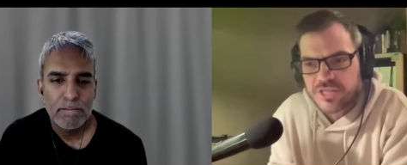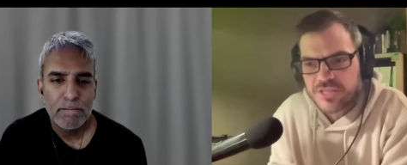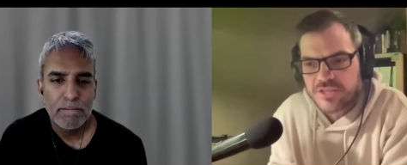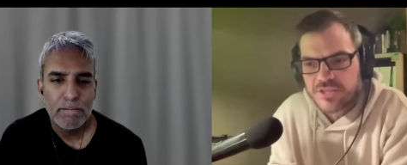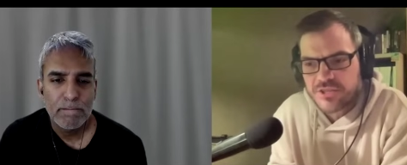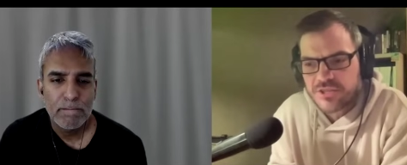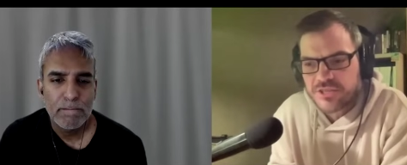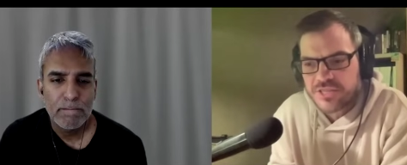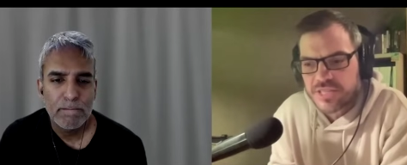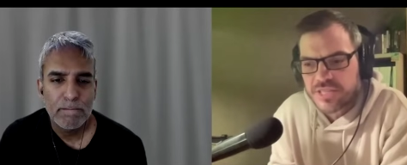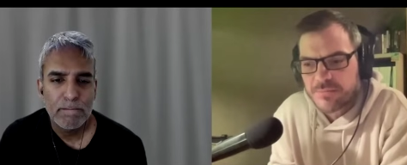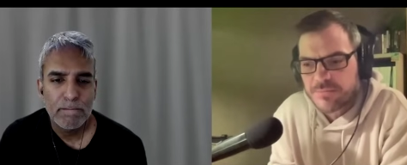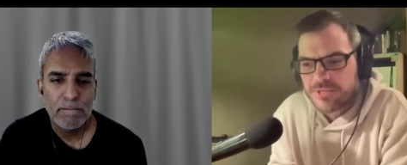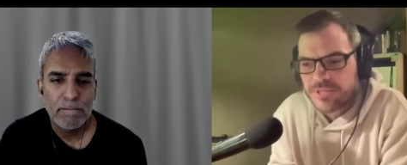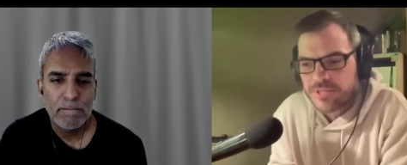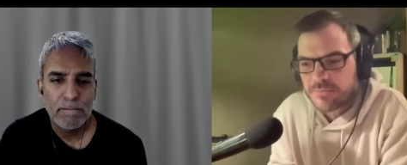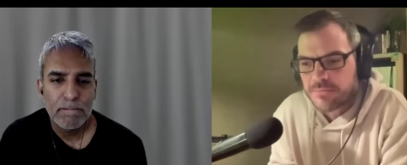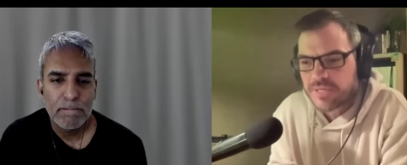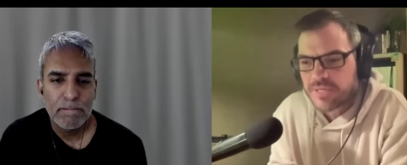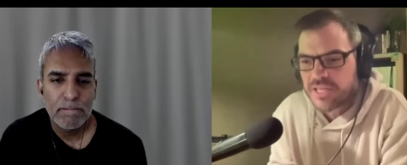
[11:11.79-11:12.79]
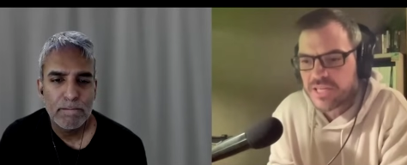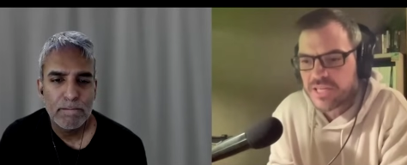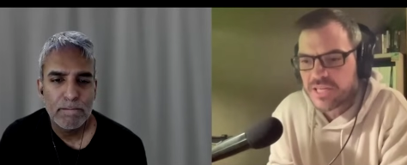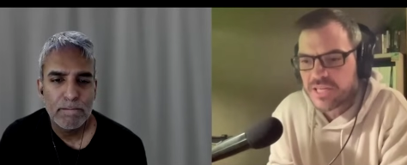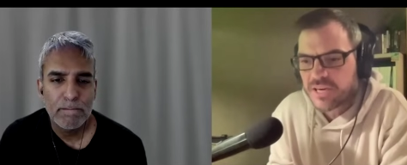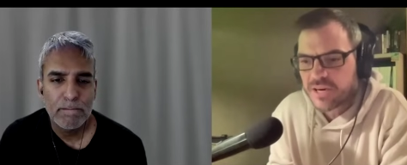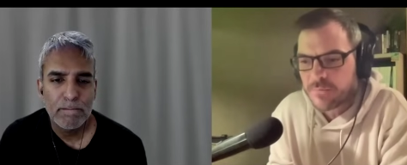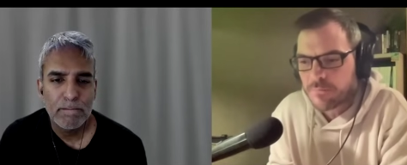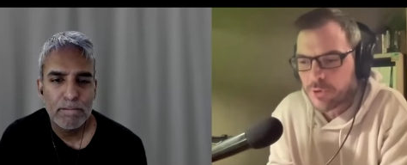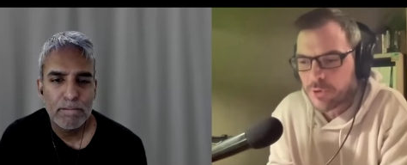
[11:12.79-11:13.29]
Speaker 1: there seems to be
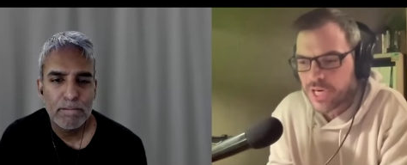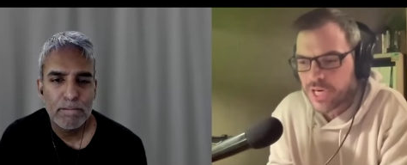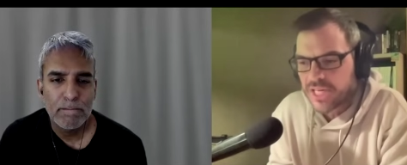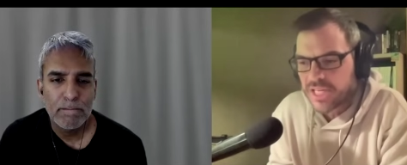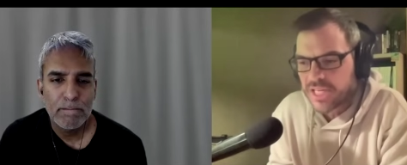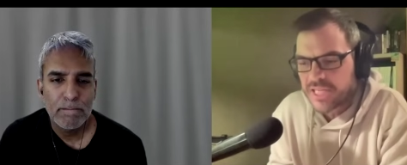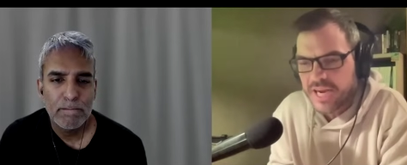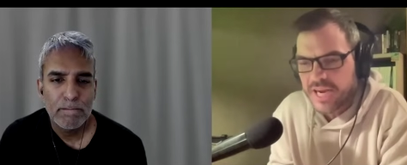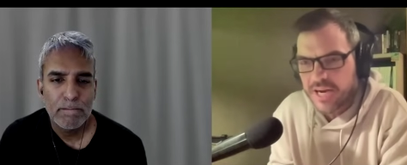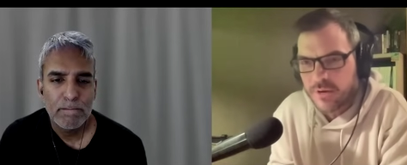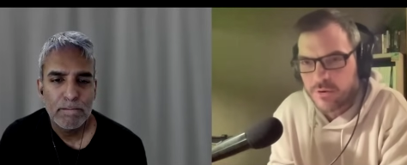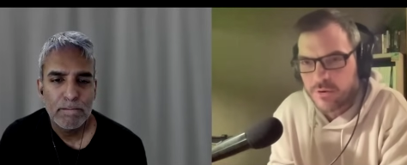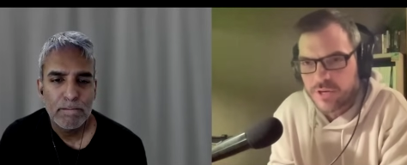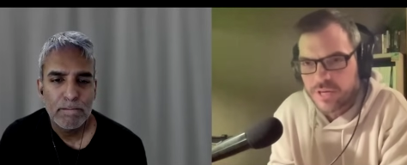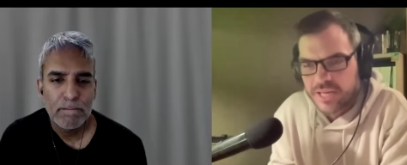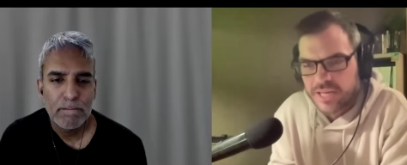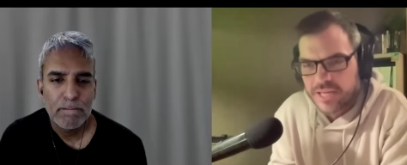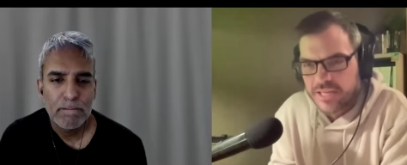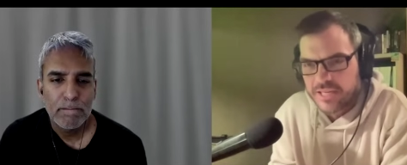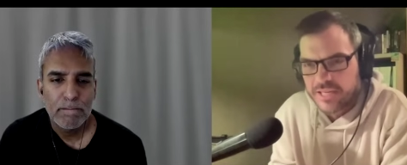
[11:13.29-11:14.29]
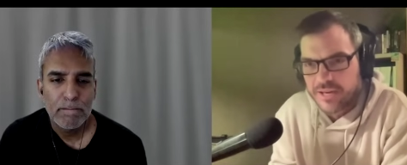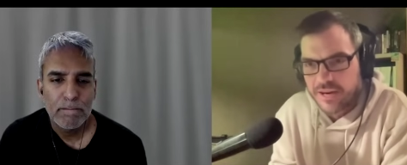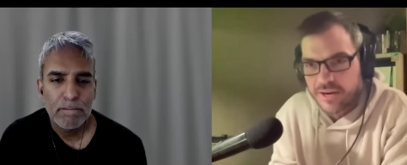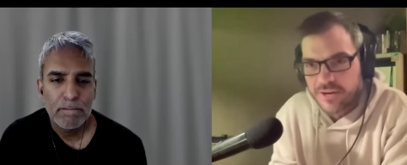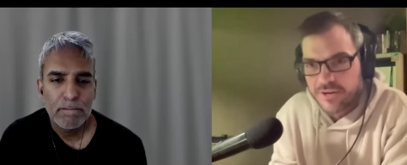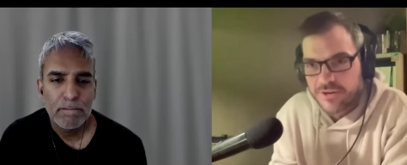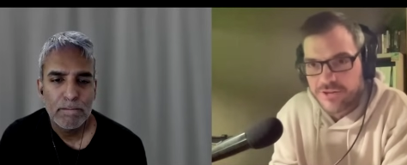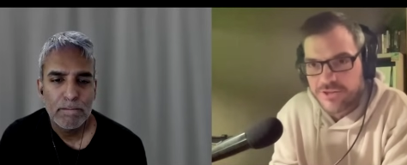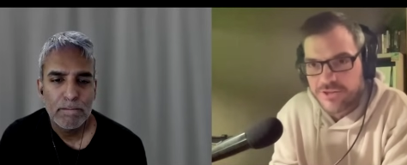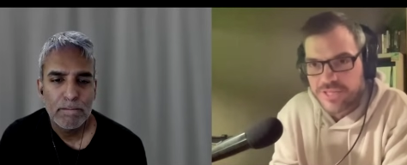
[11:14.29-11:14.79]
a breakdown in
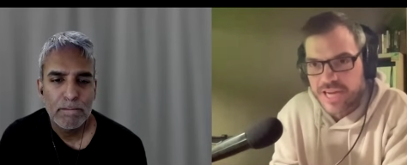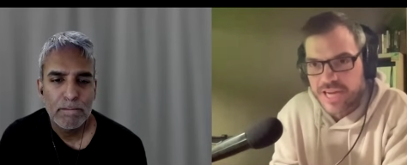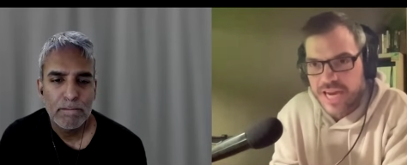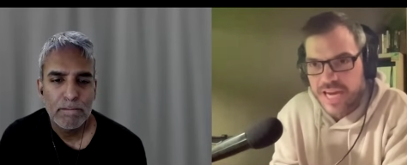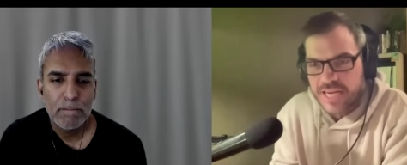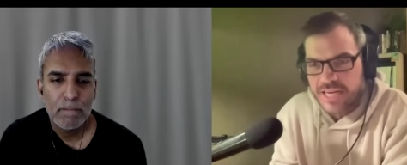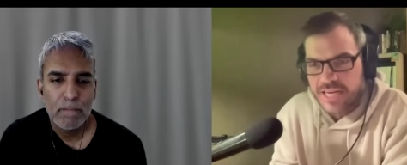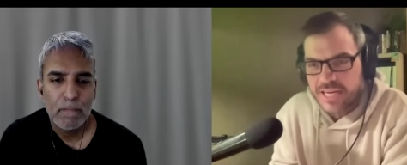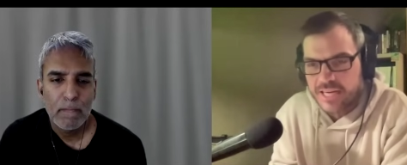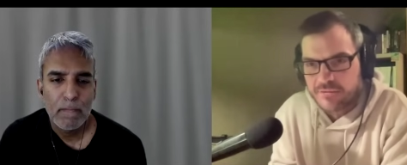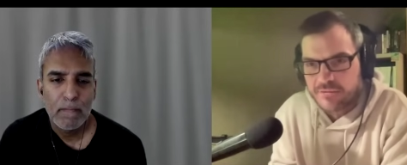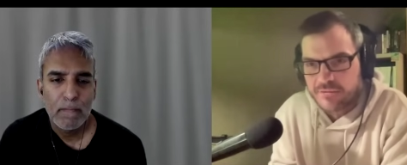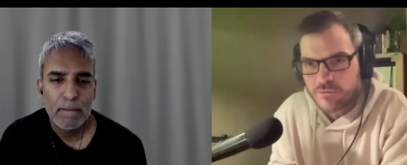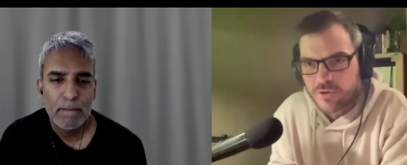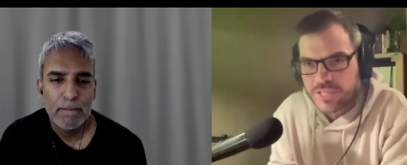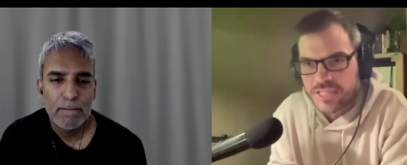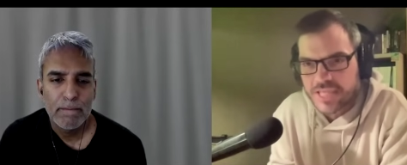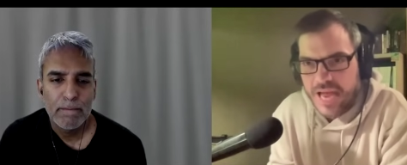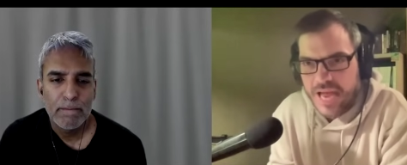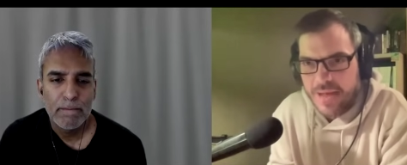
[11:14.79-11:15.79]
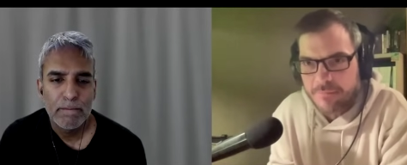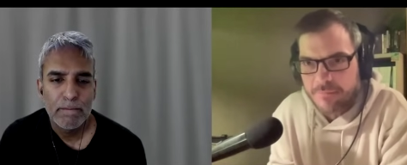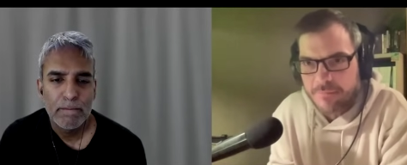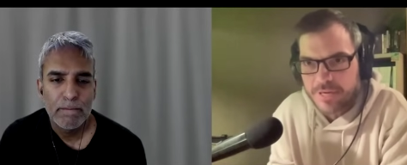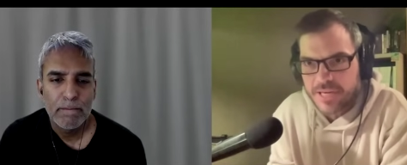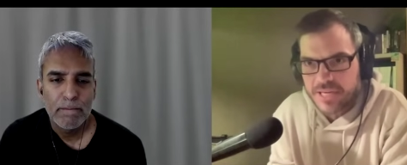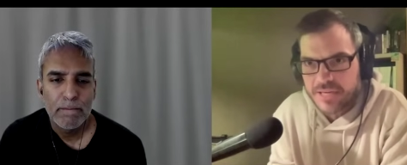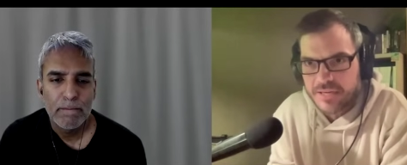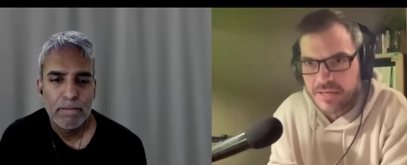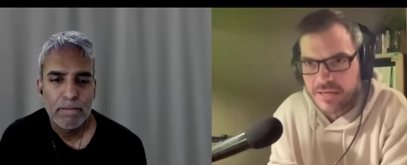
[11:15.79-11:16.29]
understanding of what's
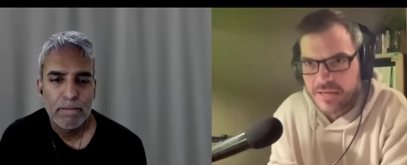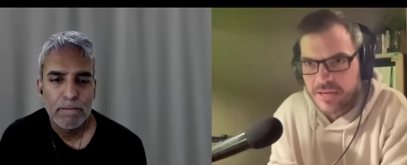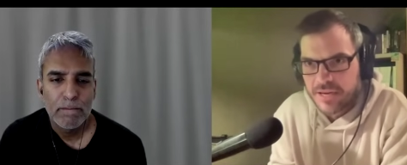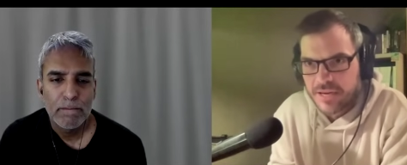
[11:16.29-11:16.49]
happening